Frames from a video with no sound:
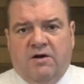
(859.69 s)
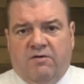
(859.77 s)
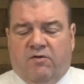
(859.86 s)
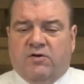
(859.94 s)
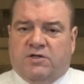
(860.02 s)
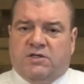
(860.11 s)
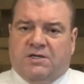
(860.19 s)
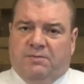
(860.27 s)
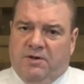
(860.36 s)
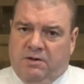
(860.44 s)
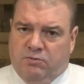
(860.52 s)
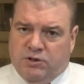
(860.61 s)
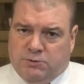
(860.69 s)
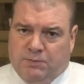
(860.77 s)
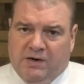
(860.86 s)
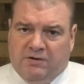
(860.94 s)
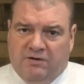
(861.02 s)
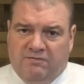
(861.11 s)
versus some of the more
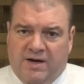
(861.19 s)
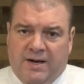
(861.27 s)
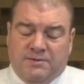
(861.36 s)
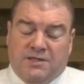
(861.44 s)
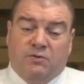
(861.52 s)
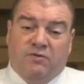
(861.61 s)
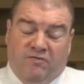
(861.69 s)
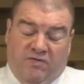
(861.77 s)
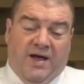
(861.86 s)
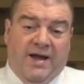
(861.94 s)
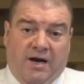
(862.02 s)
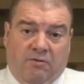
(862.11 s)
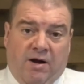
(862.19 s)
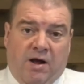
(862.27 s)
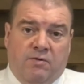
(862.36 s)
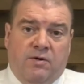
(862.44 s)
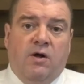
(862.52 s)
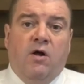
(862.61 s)
speculative names that were flying
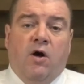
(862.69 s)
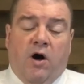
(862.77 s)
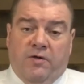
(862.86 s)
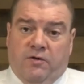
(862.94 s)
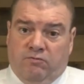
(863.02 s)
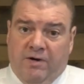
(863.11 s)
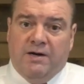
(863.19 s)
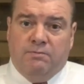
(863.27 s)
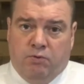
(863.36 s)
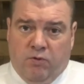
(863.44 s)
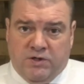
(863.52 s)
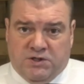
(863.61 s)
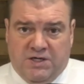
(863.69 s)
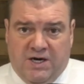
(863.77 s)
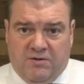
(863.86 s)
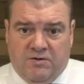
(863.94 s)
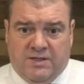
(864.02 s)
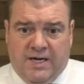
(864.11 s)
around on the Reddit boards the
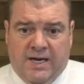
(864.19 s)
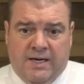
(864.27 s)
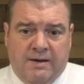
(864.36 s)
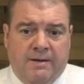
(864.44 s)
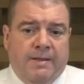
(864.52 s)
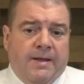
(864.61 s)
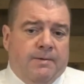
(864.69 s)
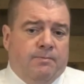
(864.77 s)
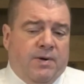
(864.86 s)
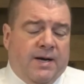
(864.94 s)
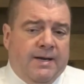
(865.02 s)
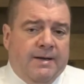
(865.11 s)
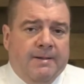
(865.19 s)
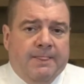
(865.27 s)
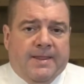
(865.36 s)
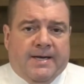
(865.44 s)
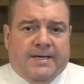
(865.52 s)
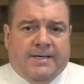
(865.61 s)
other day. But
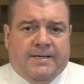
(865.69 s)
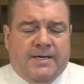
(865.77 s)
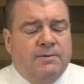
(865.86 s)
he